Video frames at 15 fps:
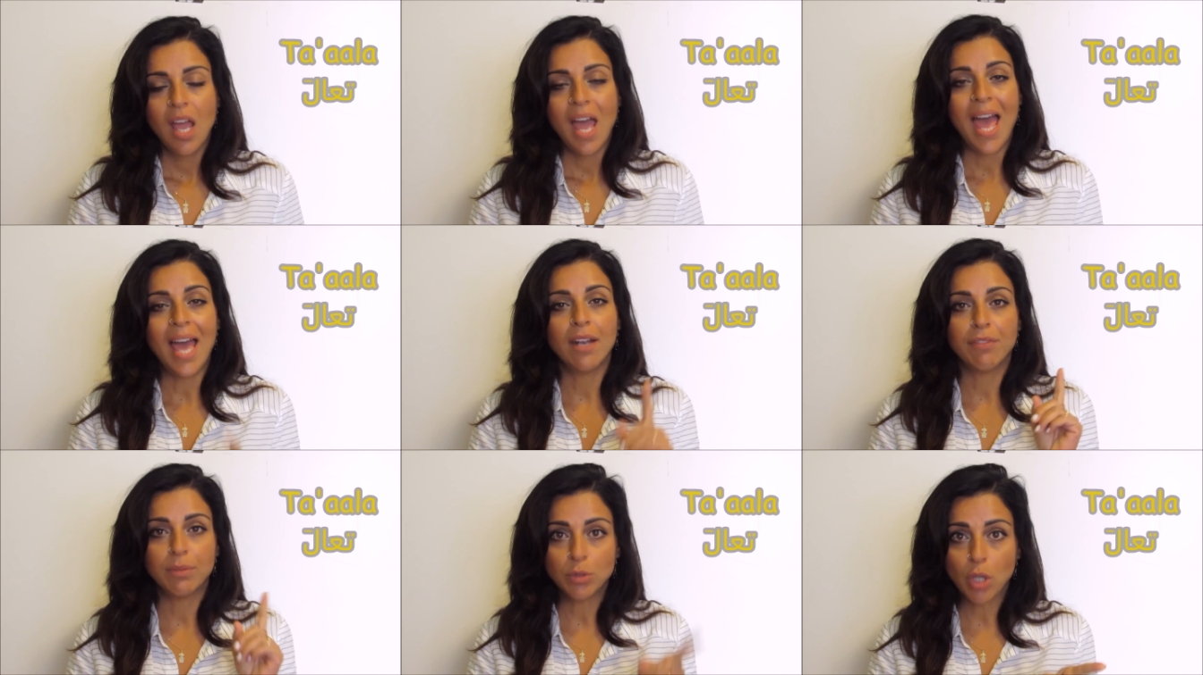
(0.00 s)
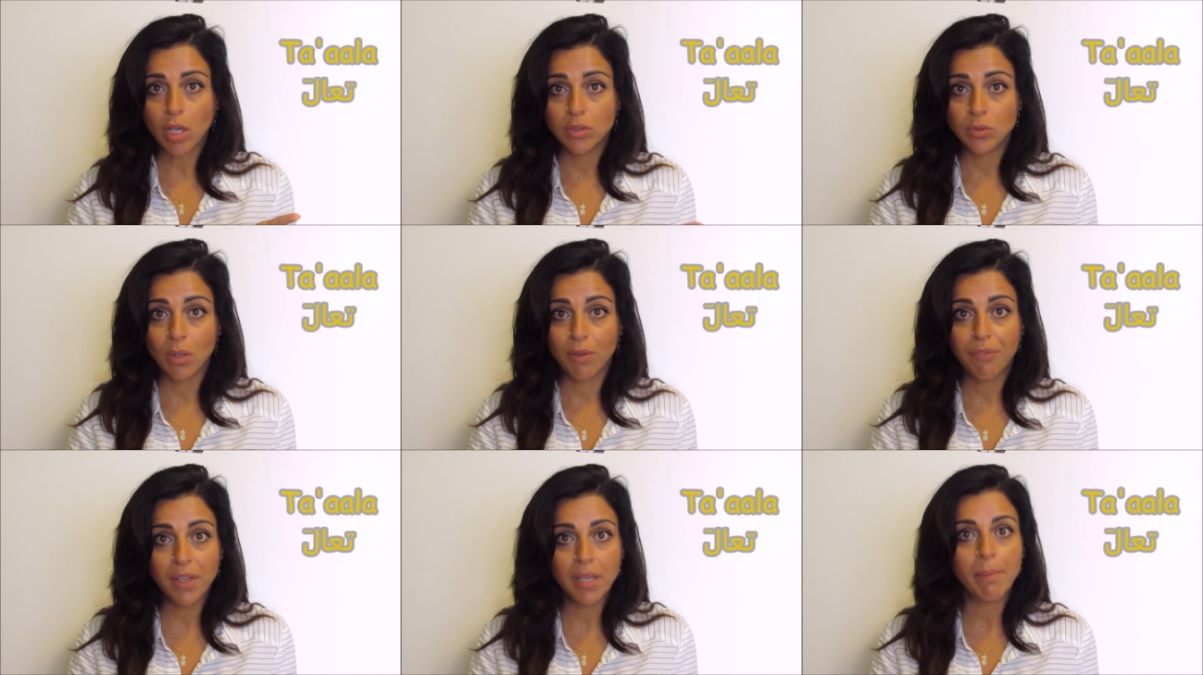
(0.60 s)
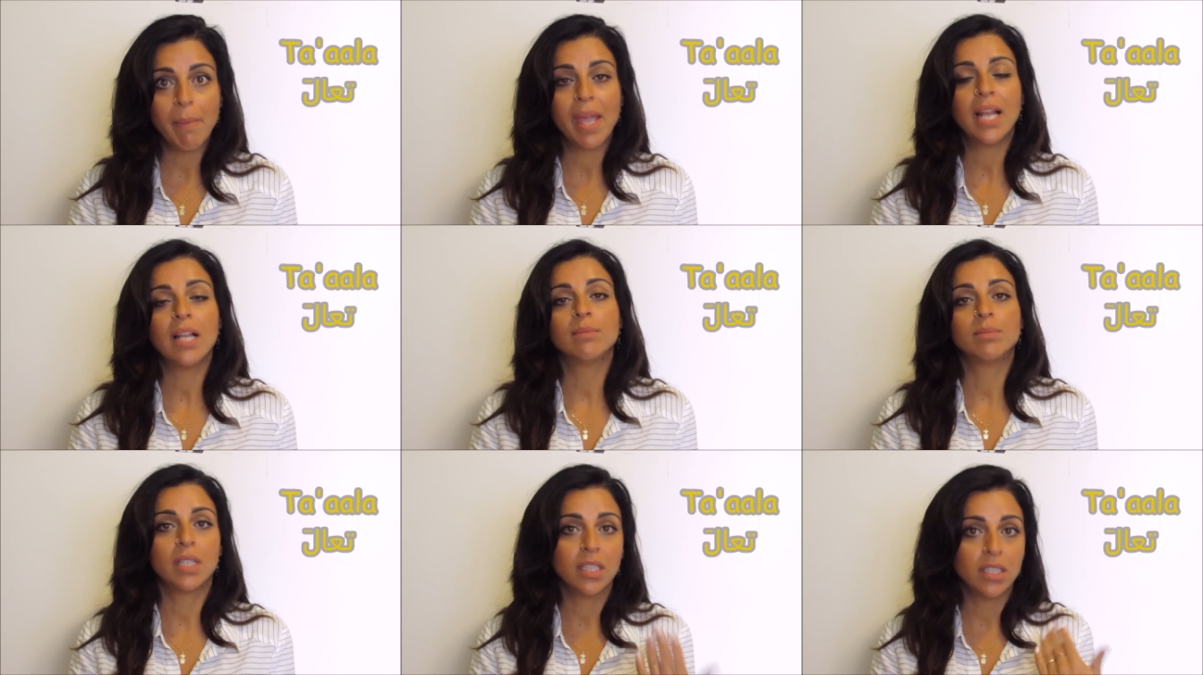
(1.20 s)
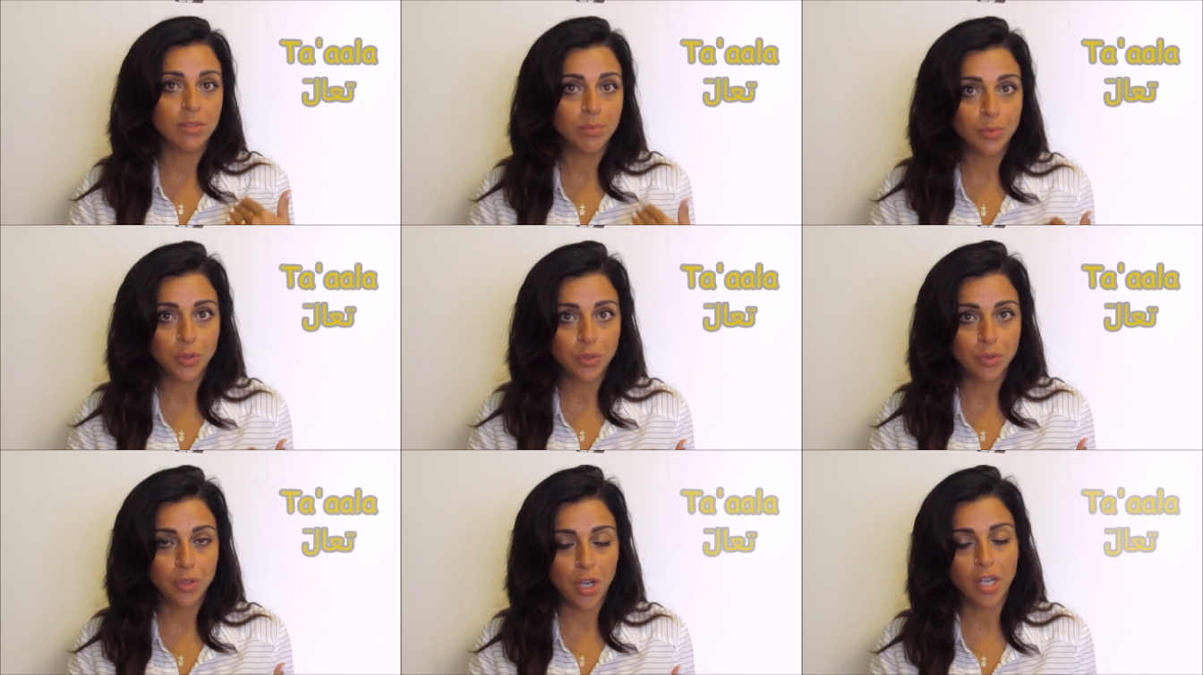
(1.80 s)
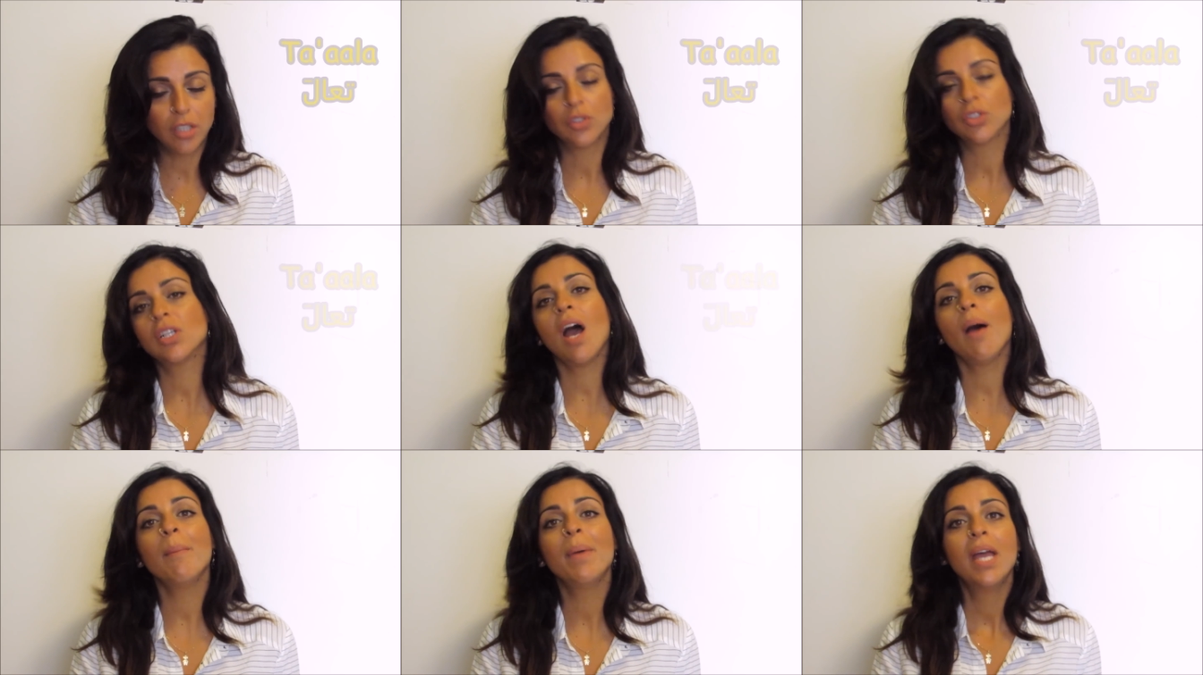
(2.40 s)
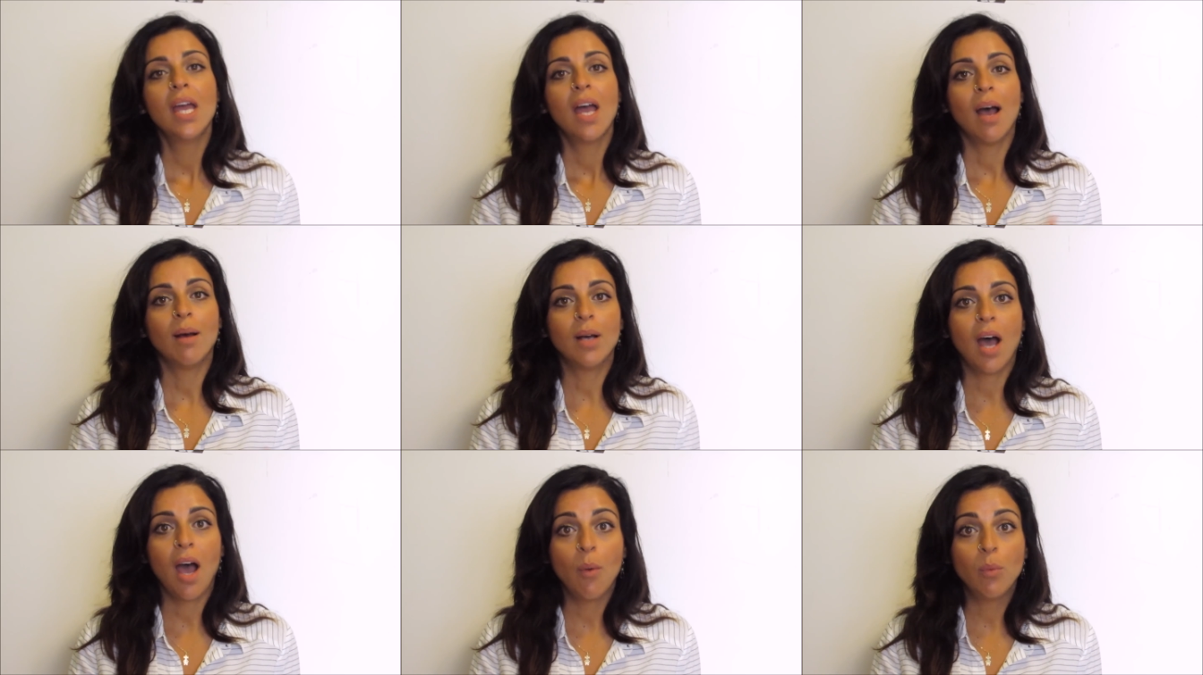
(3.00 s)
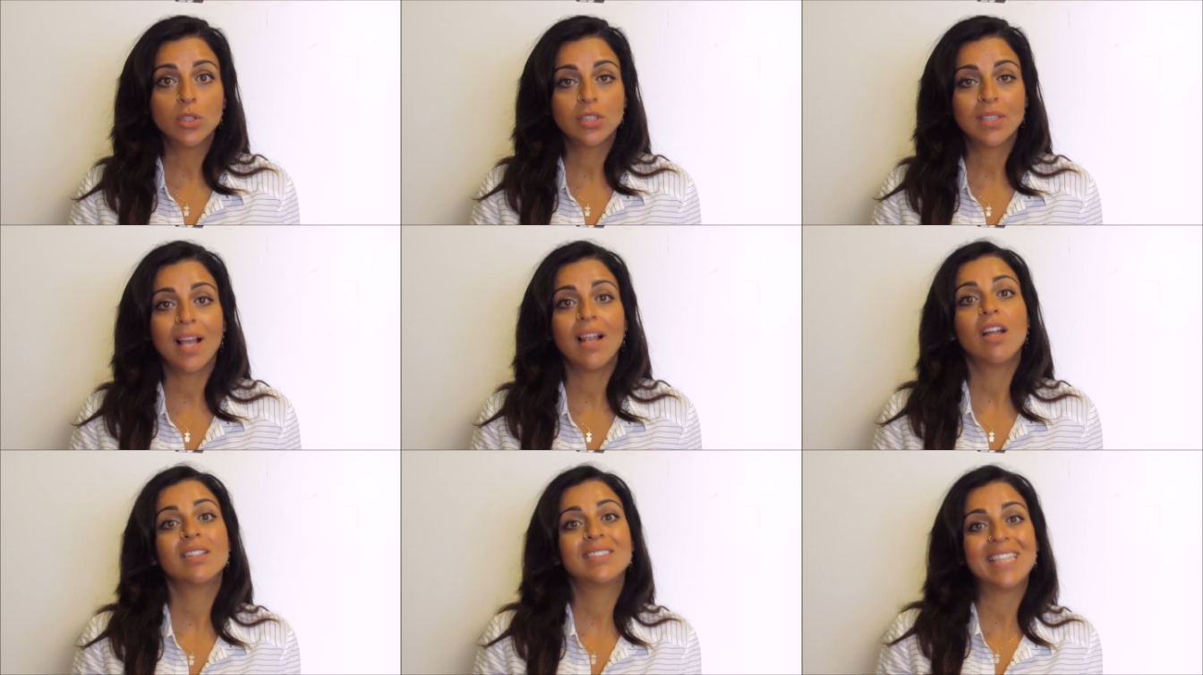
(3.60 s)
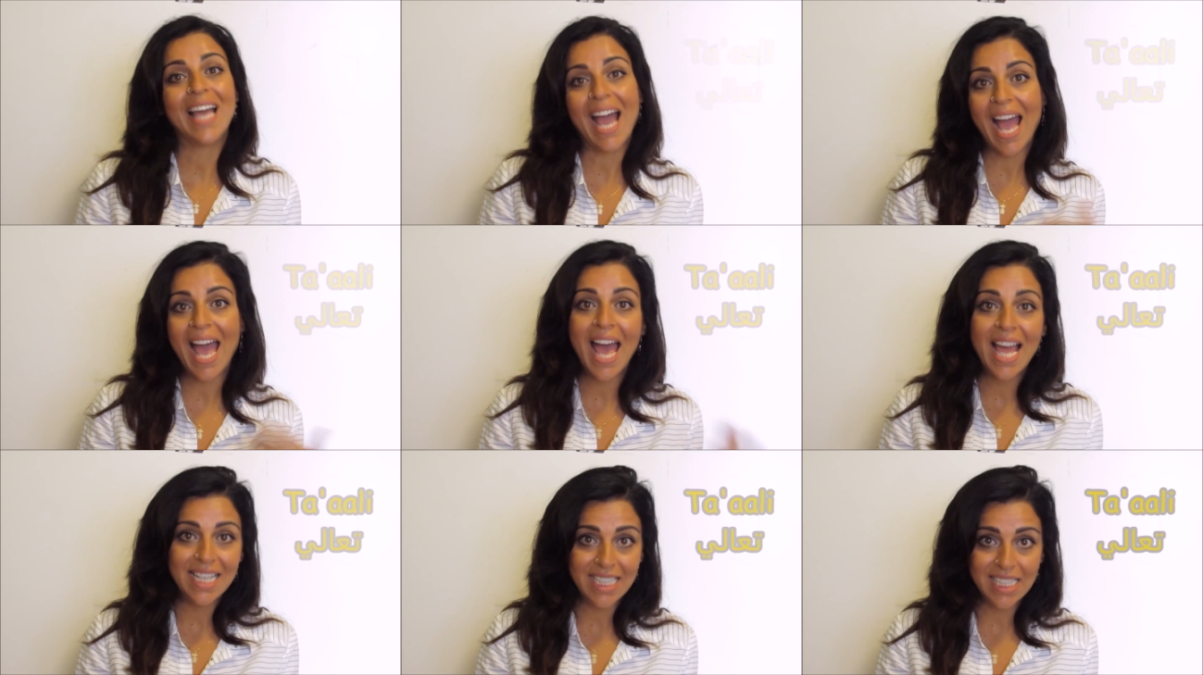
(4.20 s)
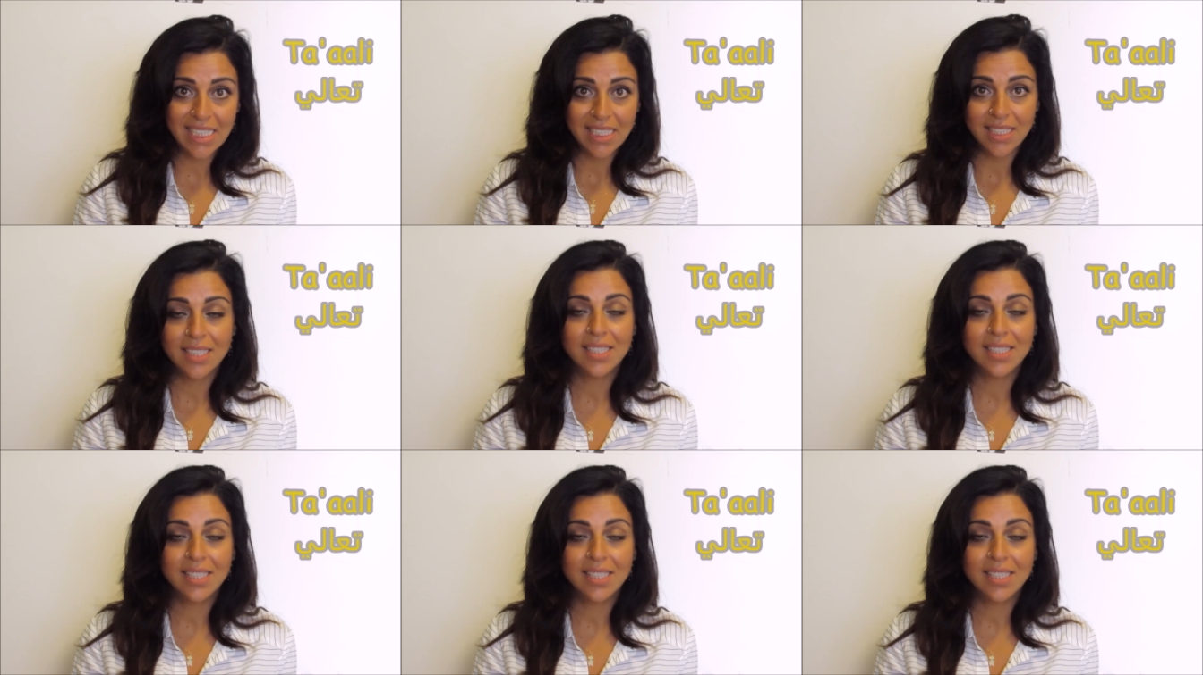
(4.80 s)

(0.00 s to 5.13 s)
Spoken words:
and if I'm talking to a female, I'm telling her to come, I would tell her ta'ali.